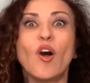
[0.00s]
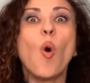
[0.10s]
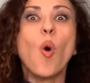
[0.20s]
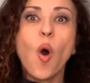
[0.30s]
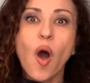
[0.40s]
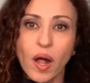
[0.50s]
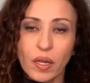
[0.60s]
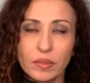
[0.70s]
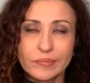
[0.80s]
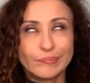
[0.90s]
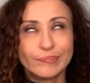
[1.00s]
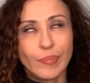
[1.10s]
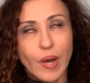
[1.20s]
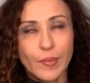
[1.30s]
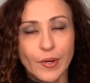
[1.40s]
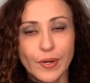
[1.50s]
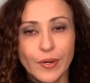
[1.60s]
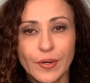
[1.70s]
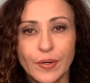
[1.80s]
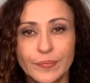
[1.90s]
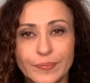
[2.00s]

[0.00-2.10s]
all. Bummer.